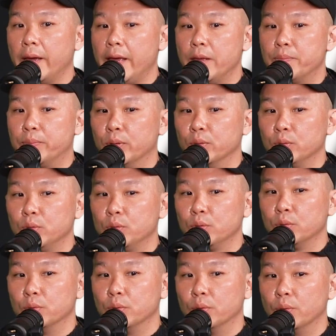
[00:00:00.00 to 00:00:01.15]
able
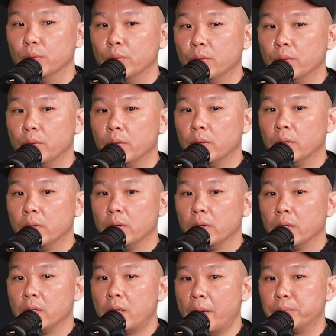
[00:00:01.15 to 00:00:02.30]
to
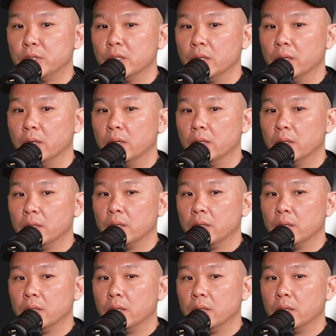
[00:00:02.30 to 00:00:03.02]
capture.